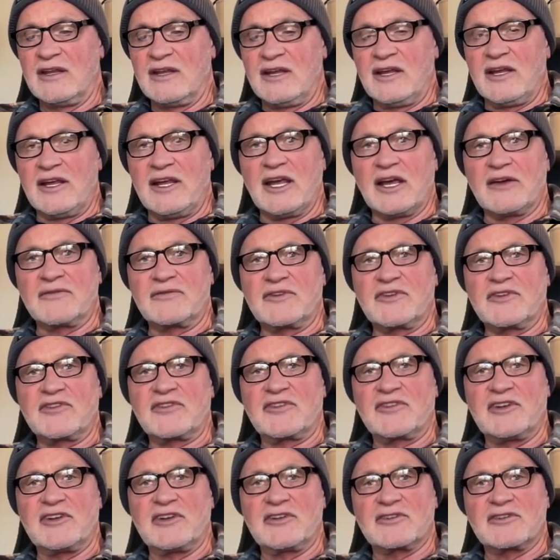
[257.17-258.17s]
F to
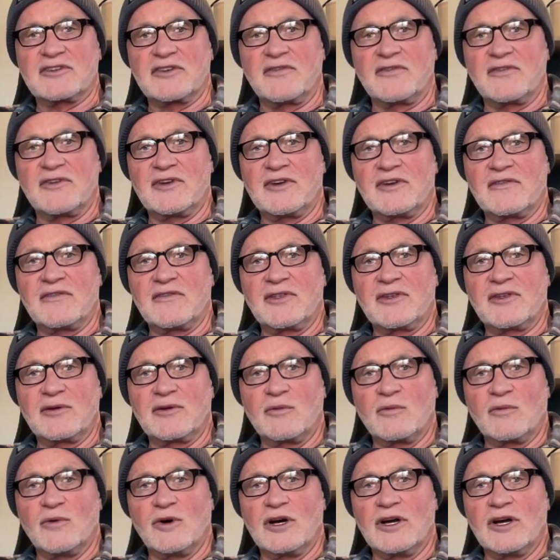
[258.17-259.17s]
C is a 5th.
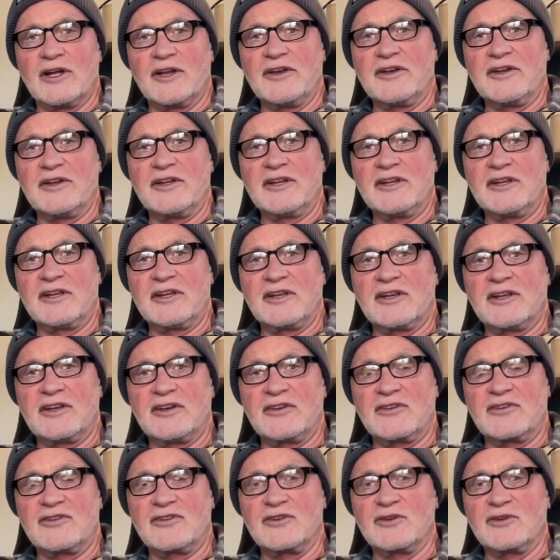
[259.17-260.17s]
1,
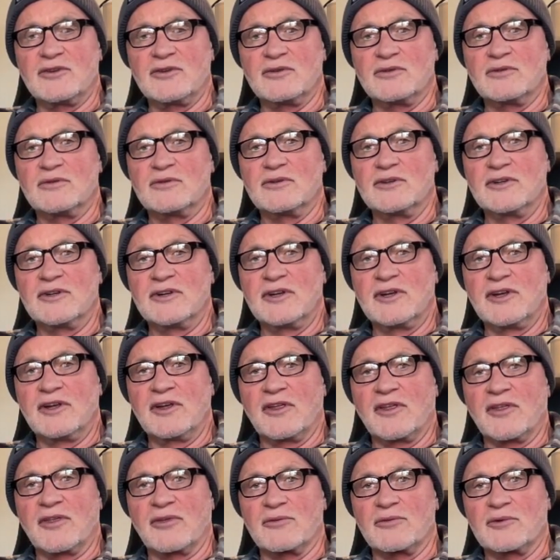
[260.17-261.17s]
2,
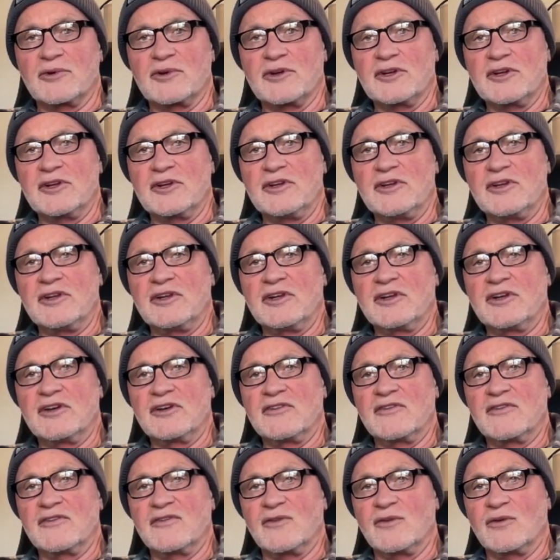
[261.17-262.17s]
3,
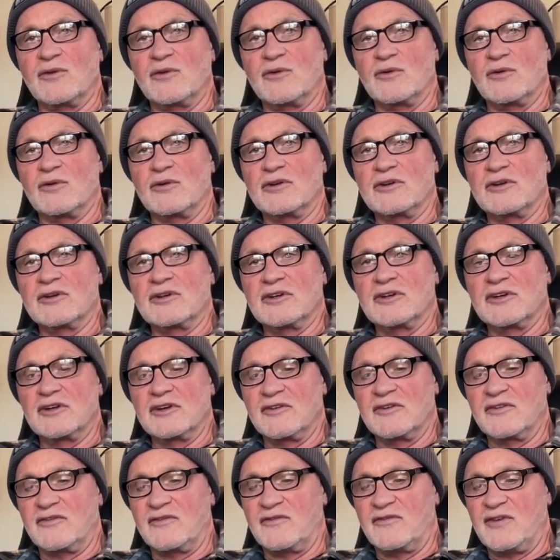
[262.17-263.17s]
4,
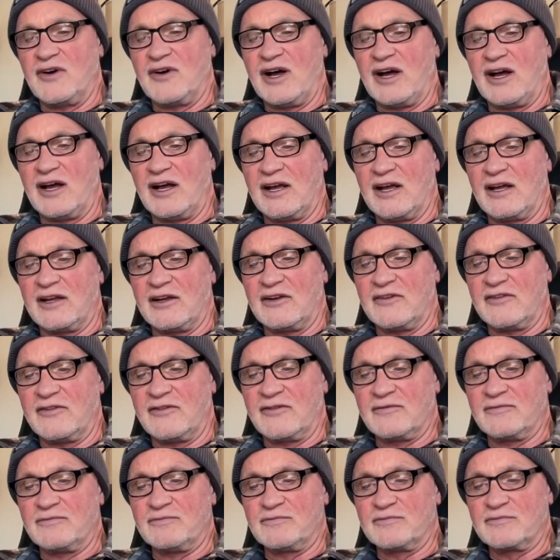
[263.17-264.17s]
5.
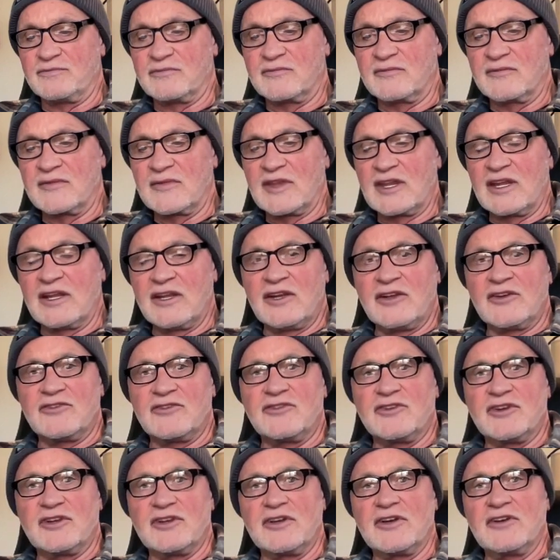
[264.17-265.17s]

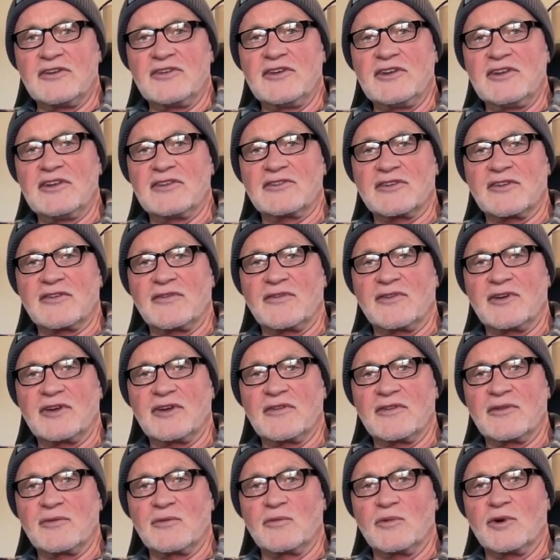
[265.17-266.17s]
G to D is a
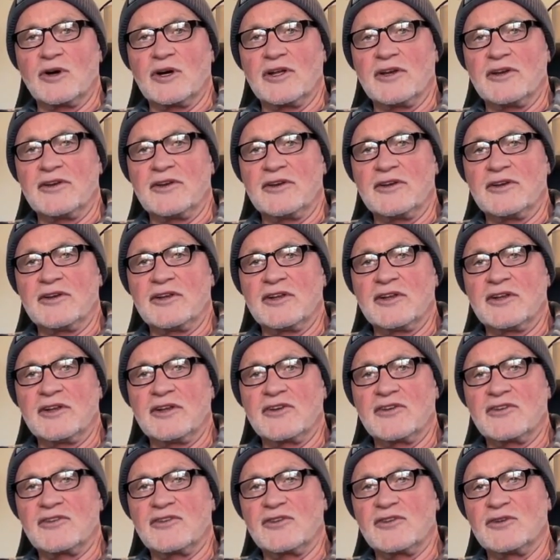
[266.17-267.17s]
5th. 1,
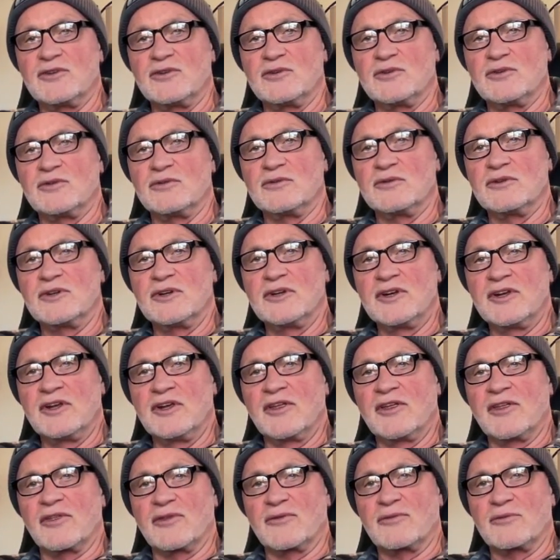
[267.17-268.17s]
2,
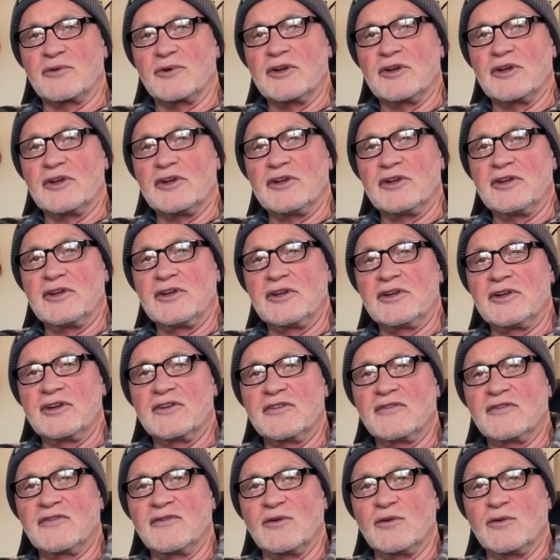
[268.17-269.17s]
3,
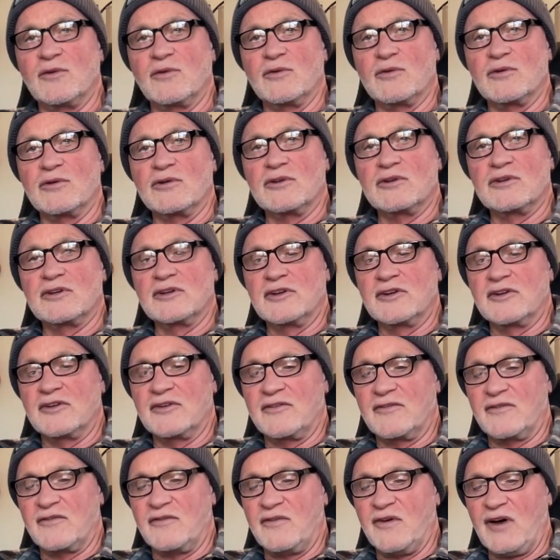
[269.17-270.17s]
4,
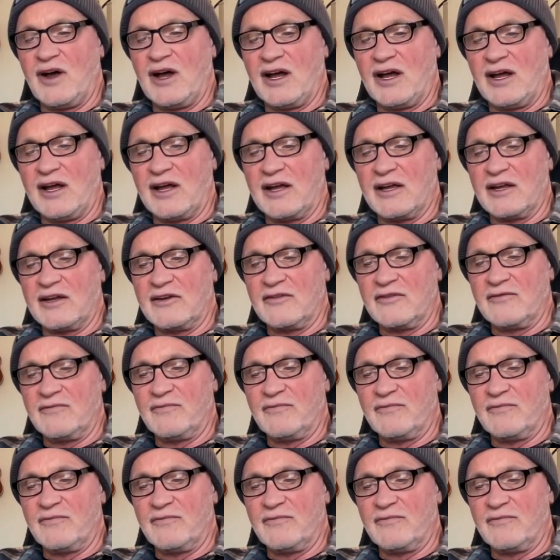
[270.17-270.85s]
5.